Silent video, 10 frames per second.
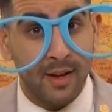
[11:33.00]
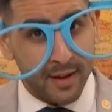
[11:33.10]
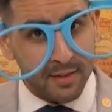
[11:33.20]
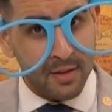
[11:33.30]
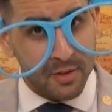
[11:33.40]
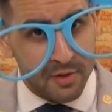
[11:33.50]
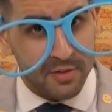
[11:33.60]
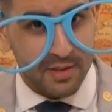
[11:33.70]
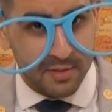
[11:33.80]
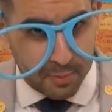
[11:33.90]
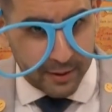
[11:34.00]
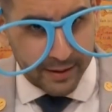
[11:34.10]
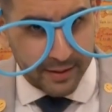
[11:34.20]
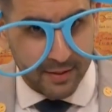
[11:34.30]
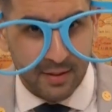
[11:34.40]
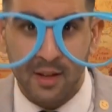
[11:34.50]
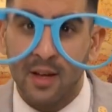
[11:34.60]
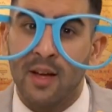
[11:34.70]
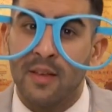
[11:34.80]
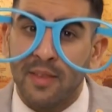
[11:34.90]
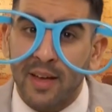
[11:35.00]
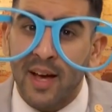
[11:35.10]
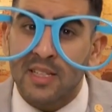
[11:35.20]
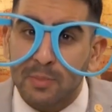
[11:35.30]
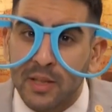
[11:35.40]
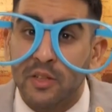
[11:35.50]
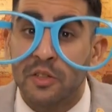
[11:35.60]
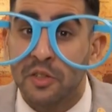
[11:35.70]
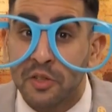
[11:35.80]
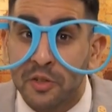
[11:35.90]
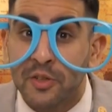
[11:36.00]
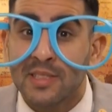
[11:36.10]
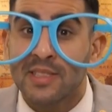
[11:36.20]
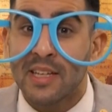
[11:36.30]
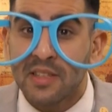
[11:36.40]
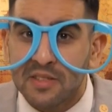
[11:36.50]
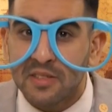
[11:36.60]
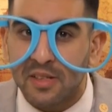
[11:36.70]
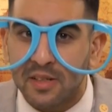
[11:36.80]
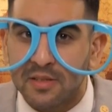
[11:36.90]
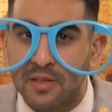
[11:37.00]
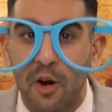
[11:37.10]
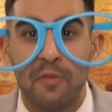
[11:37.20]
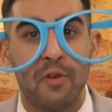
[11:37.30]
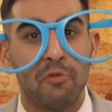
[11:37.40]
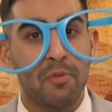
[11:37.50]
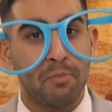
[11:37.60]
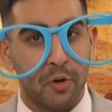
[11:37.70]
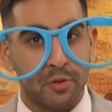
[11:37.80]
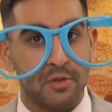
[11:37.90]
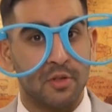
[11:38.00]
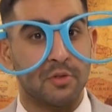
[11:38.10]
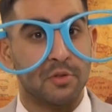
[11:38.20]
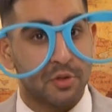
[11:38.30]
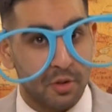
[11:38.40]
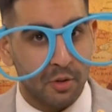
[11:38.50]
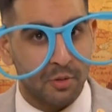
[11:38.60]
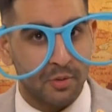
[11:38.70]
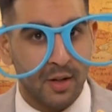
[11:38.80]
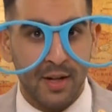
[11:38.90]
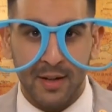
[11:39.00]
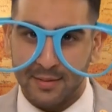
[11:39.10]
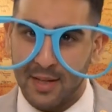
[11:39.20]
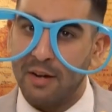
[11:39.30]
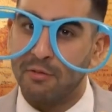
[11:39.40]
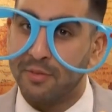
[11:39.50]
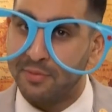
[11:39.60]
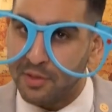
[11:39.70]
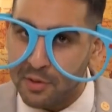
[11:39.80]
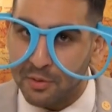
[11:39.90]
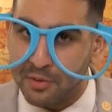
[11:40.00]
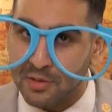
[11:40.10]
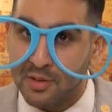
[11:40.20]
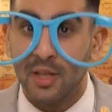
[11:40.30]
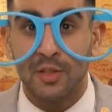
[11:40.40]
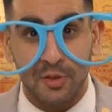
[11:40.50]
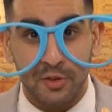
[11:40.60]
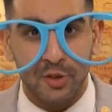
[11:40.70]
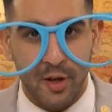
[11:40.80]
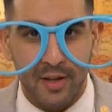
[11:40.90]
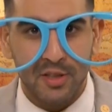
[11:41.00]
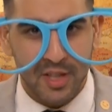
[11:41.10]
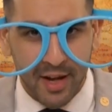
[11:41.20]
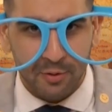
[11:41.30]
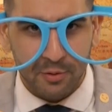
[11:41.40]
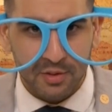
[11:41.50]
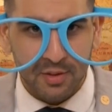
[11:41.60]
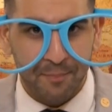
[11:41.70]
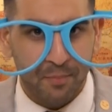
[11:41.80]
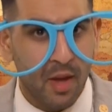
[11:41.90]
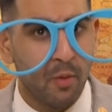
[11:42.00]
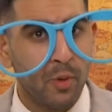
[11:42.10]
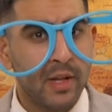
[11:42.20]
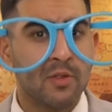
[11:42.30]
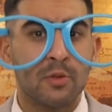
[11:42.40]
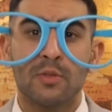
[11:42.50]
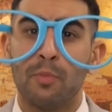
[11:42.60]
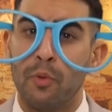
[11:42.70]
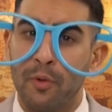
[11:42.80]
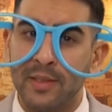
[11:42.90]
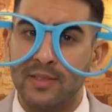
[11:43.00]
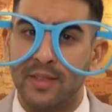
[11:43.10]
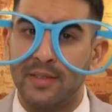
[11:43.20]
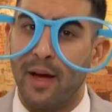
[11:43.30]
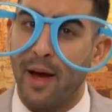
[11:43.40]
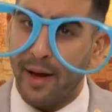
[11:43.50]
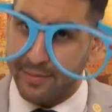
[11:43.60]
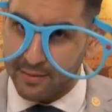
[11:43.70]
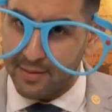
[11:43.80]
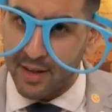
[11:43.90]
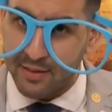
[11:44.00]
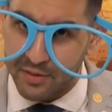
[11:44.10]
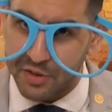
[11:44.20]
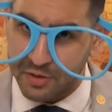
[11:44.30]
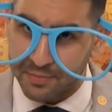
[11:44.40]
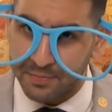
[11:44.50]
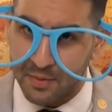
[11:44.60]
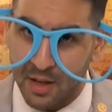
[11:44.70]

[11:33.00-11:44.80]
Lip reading: In the news this week, there has been a curious incident of a remote control that refused to turn channels when it was pointed at the television.